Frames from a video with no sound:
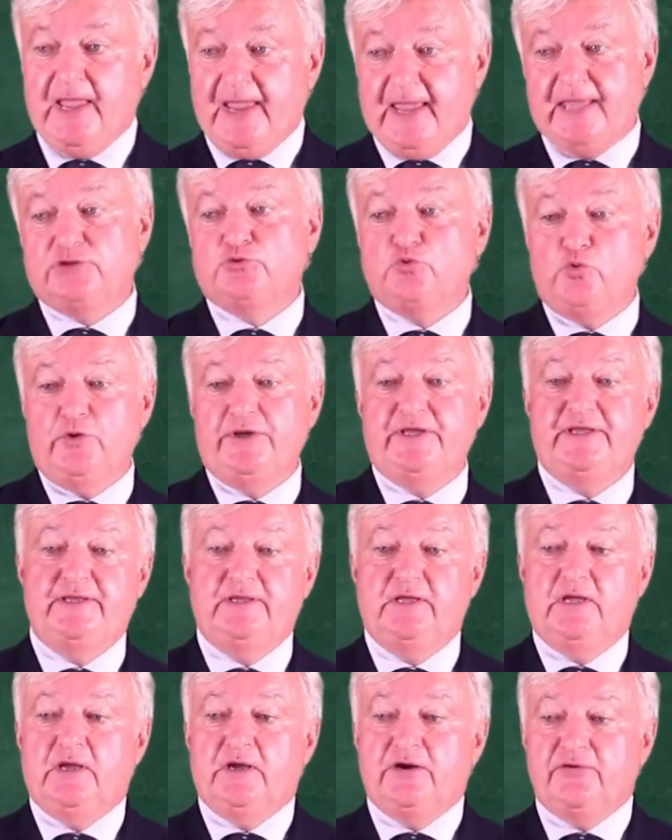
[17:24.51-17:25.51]
and
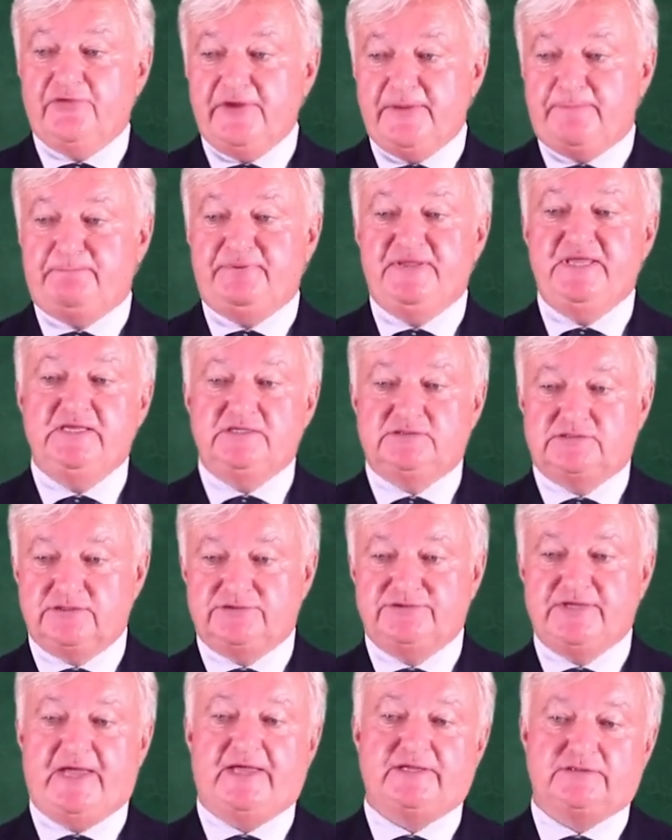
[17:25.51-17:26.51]
we
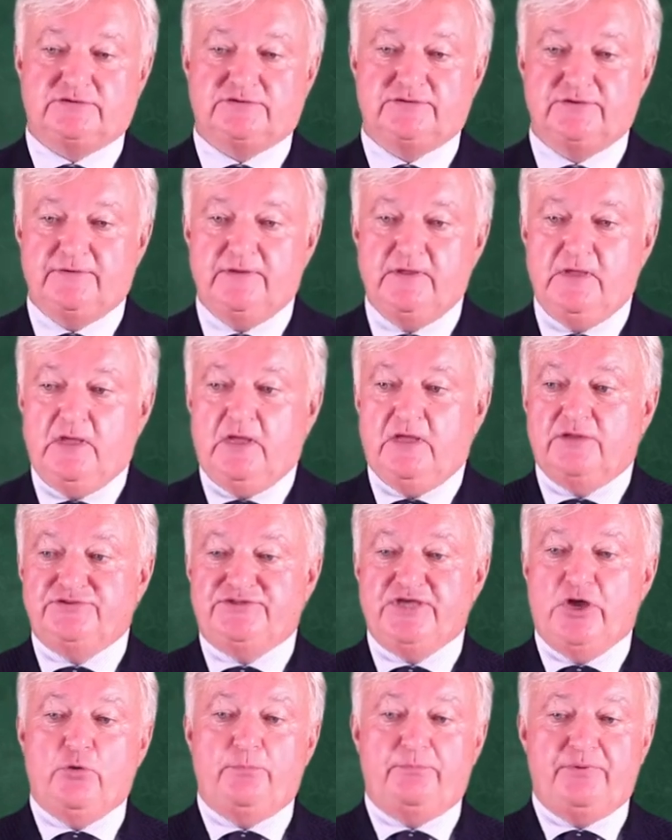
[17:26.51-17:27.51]
repeat that
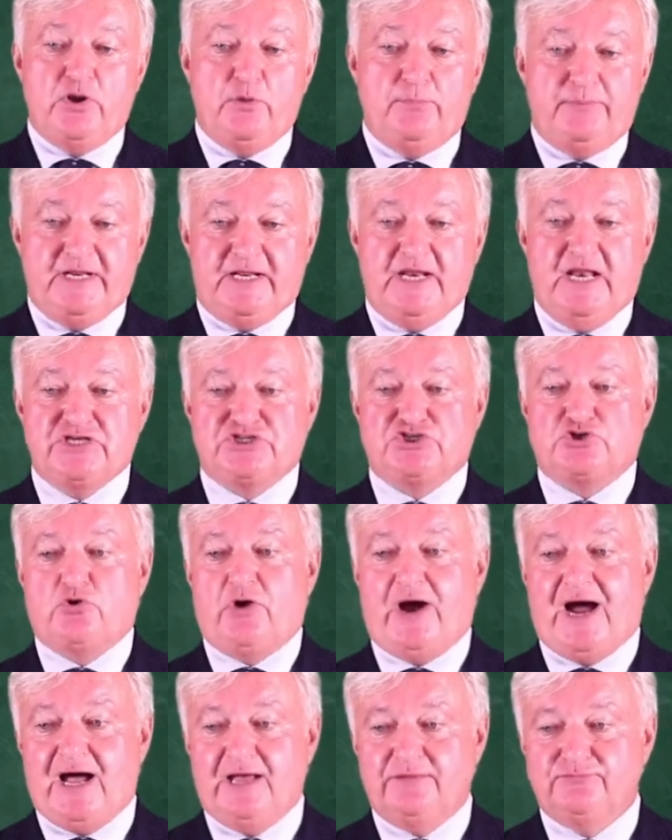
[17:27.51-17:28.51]
the
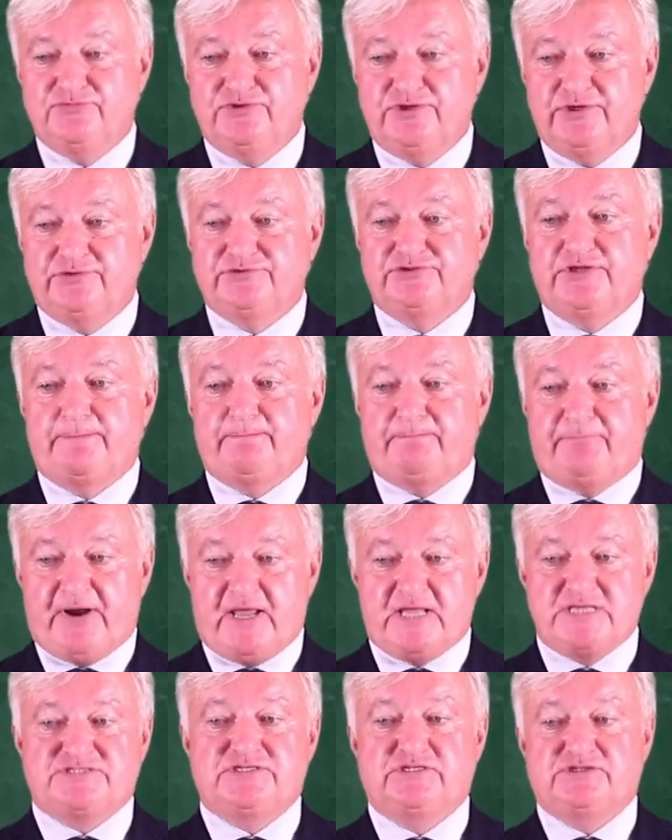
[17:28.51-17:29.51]
obligation under the
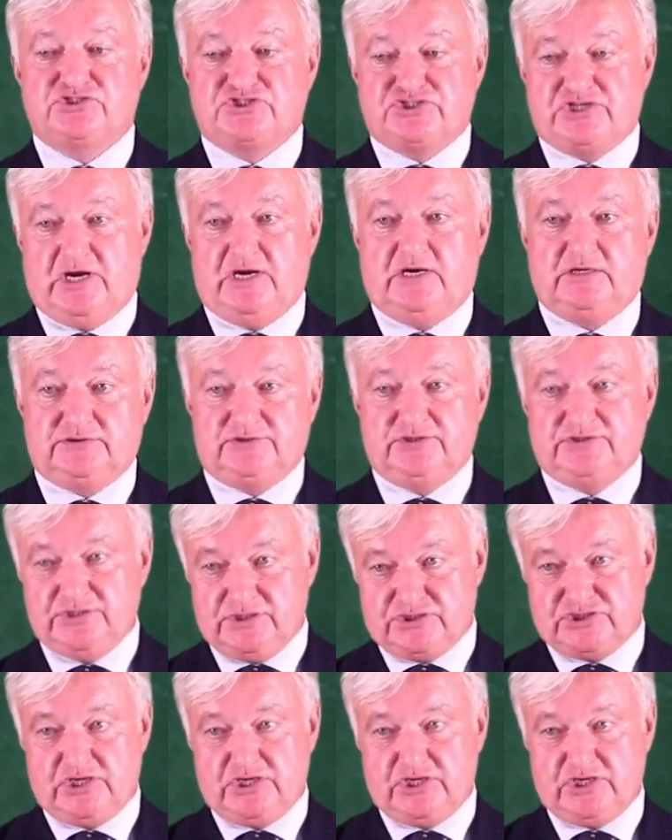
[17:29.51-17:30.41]
present charter,